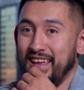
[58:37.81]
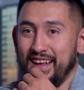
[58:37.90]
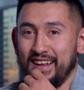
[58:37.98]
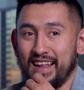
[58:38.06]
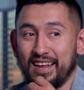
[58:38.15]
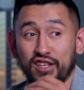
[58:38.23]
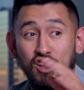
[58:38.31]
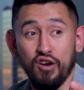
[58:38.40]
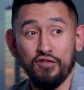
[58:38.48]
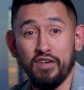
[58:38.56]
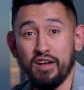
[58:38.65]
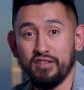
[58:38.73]
And like the
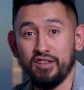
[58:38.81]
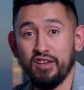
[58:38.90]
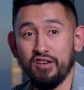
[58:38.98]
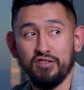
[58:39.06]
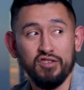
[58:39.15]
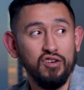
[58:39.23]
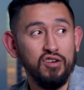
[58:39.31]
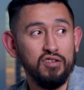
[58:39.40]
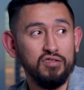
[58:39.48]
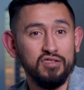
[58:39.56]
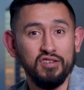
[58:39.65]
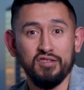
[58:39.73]
R5,
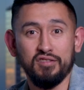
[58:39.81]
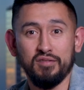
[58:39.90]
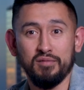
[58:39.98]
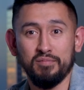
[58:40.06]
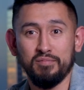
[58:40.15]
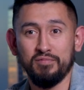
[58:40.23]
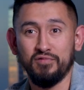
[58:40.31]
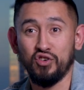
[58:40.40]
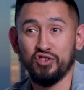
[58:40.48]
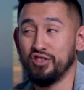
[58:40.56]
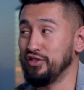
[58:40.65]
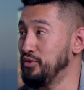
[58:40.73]
the
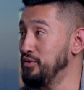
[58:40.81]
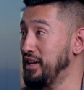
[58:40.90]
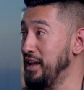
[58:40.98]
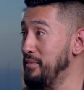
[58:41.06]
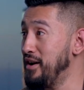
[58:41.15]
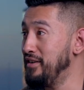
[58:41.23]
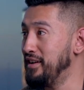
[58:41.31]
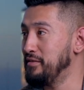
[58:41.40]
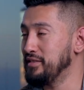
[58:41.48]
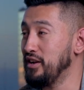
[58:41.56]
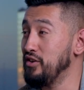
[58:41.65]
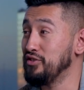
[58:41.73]
version 2 came out, and I
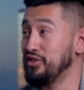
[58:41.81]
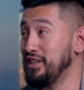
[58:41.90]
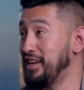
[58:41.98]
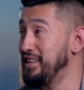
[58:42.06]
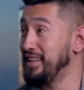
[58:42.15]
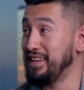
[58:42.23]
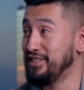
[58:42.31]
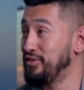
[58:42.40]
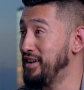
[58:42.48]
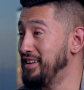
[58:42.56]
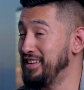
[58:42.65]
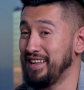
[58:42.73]
was like, oh, should I like
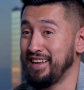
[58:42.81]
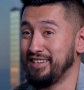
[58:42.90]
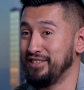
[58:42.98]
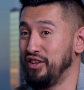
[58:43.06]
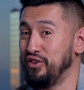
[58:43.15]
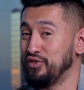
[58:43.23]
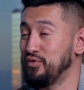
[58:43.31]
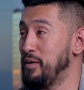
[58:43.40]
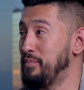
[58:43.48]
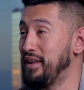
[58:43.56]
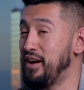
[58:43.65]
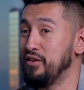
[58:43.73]
try to like
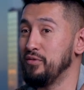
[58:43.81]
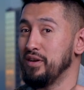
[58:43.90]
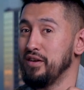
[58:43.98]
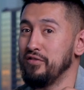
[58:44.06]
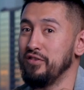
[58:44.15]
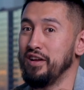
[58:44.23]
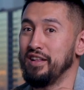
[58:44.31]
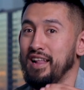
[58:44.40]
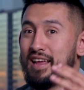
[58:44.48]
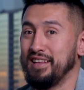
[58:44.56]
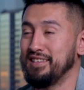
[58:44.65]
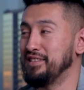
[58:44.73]
swap it out or whatever? And
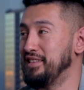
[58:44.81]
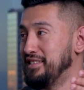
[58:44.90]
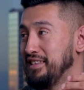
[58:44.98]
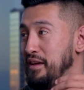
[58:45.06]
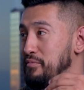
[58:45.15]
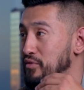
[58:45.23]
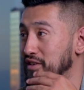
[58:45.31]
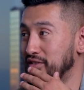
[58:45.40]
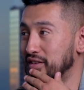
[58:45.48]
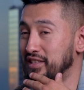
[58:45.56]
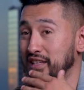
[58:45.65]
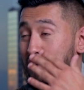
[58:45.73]
like it's the same
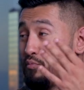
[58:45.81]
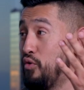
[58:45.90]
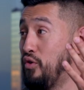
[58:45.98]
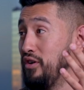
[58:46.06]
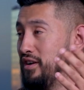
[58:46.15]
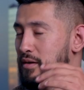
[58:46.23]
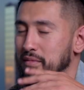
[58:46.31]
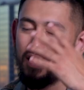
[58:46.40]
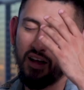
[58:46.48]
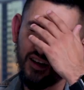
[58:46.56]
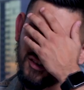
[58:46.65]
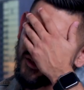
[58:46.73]
resolution. It's like more, and I'm like, oh